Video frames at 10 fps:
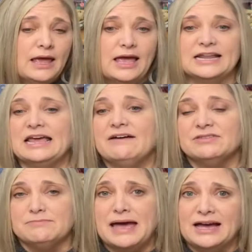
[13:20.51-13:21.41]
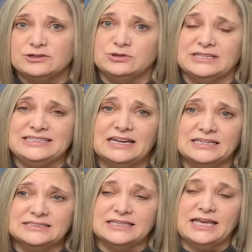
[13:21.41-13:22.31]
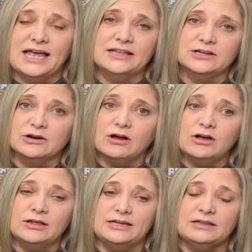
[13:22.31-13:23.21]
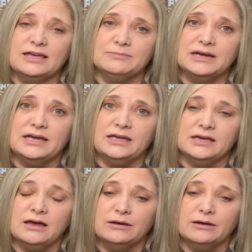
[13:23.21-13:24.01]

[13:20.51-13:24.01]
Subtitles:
and I have them packed really nicely, and they're all in like my